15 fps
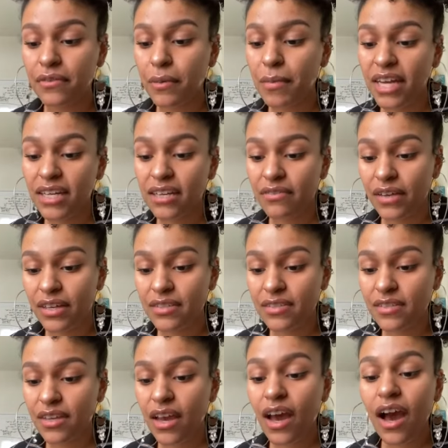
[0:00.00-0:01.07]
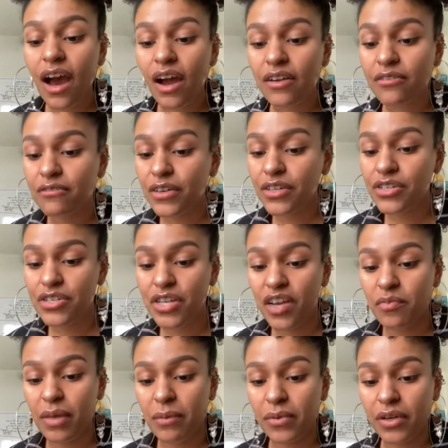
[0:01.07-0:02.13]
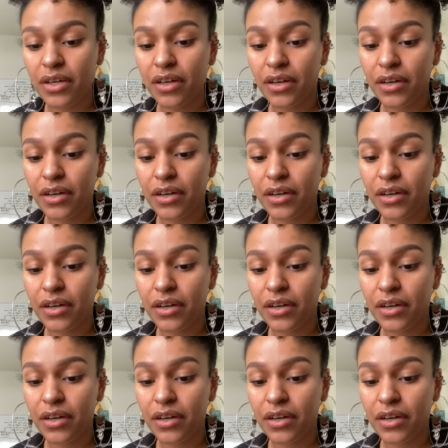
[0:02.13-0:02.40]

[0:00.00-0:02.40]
For many of us, our first shame memory